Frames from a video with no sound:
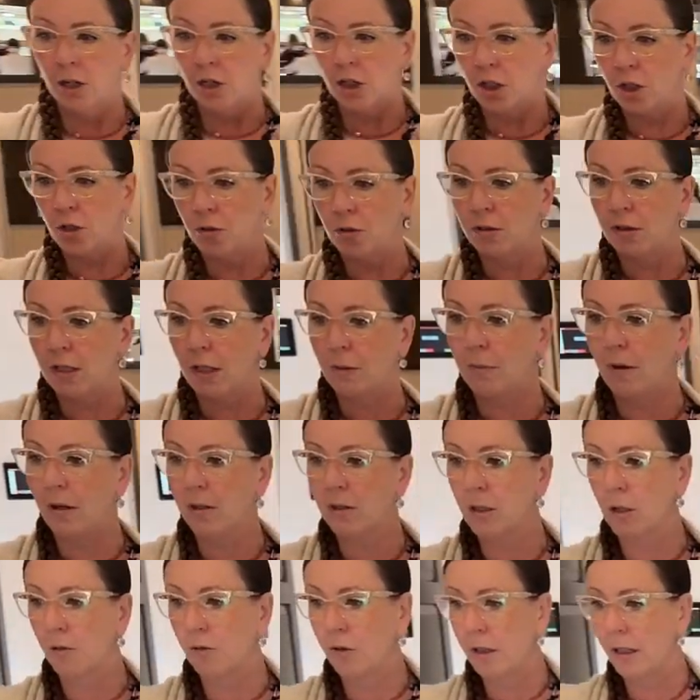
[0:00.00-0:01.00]
two
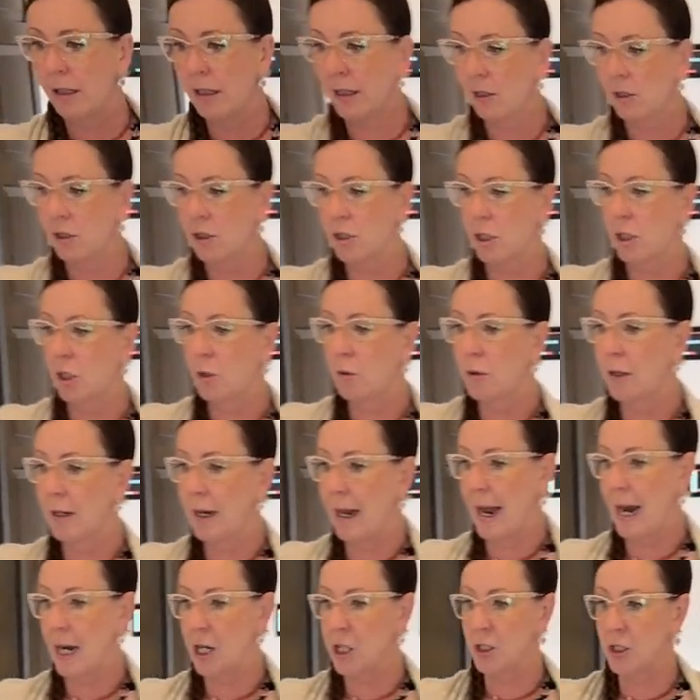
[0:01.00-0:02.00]
seatbelts over here. So you can
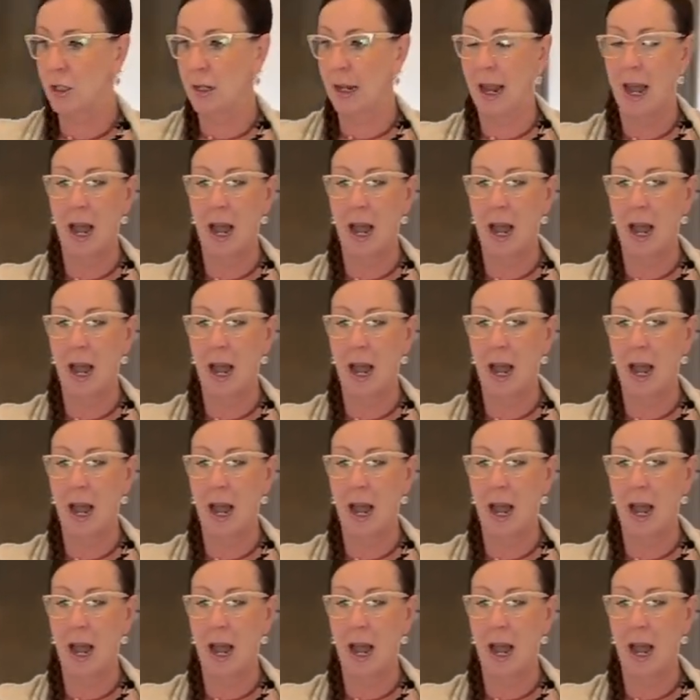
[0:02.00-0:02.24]
actually